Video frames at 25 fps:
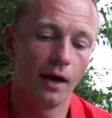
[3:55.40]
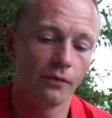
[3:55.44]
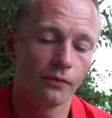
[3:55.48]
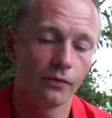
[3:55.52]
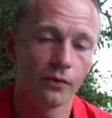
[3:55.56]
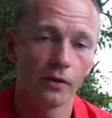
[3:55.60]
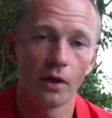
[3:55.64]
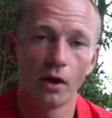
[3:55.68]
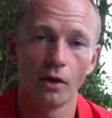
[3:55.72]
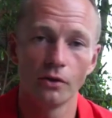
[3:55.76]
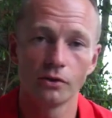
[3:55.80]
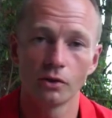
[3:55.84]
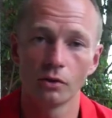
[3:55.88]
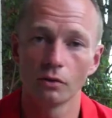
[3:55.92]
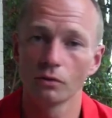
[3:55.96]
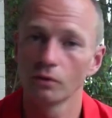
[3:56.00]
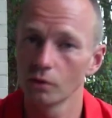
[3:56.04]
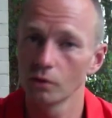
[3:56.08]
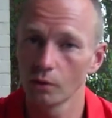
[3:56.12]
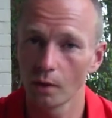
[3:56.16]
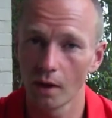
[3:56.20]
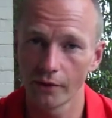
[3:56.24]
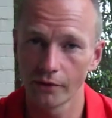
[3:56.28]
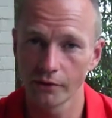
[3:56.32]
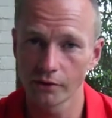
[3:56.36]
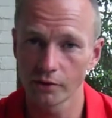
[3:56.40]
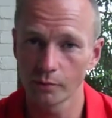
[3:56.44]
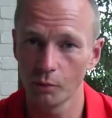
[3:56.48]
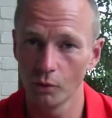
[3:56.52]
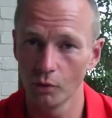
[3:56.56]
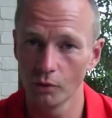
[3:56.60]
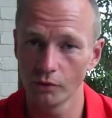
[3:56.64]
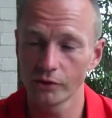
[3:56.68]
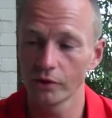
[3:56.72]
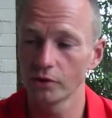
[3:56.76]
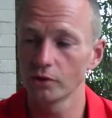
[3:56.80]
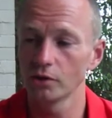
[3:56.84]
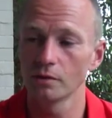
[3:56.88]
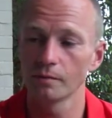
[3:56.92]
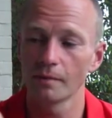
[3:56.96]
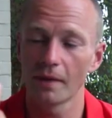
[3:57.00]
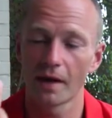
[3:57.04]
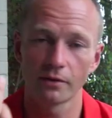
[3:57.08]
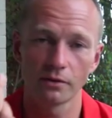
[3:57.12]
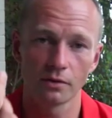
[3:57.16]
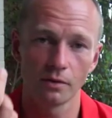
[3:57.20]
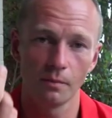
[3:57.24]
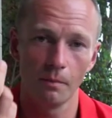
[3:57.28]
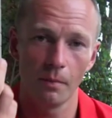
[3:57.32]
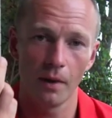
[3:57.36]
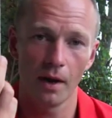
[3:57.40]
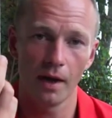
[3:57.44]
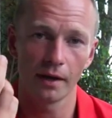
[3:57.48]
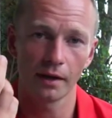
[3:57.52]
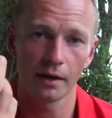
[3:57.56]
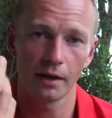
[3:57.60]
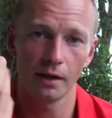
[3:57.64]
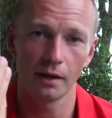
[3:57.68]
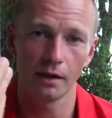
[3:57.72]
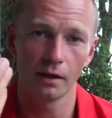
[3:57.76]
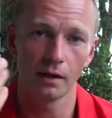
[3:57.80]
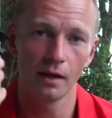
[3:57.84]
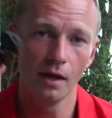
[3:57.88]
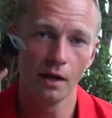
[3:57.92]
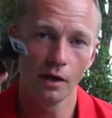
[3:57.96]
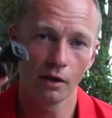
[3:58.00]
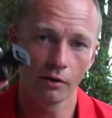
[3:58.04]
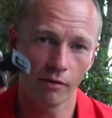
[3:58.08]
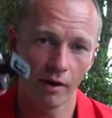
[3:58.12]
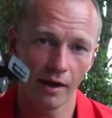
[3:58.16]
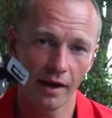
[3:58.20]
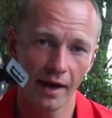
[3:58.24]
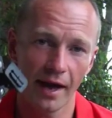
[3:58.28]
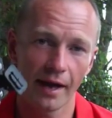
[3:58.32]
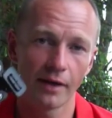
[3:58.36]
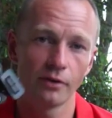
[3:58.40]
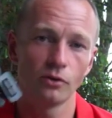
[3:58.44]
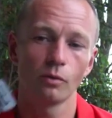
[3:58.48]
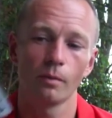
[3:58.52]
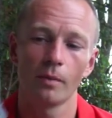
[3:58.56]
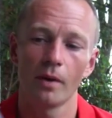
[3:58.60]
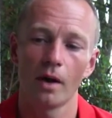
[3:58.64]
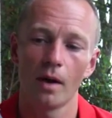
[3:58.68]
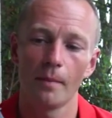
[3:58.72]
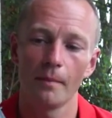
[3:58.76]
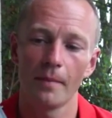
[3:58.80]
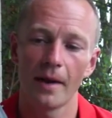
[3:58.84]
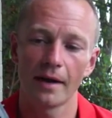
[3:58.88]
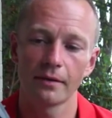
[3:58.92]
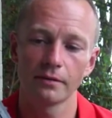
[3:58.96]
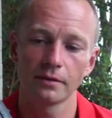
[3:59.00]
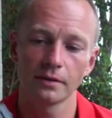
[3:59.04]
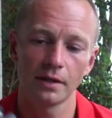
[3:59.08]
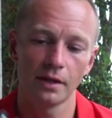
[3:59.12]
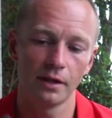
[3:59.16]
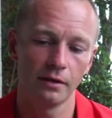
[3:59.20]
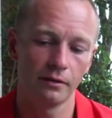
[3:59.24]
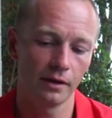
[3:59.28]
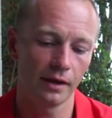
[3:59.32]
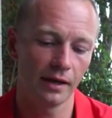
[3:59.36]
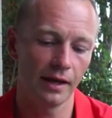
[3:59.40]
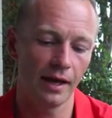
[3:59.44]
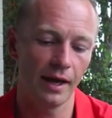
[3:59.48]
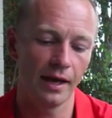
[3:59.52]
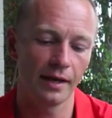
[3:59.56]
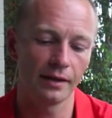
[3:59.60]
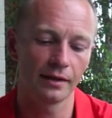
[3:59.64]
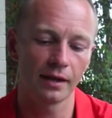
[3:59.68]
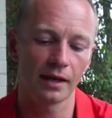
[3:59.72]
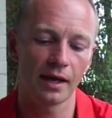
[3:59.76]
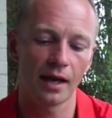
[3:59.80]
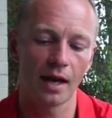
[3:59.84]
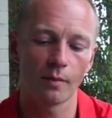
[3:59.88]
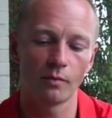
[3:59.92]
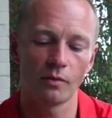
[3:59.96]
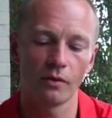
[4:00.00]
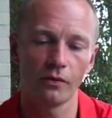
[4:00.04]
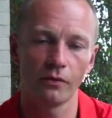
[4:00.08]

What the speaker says: For those who do other sports such as mountain biking, great handlebar mount here. Again, the camera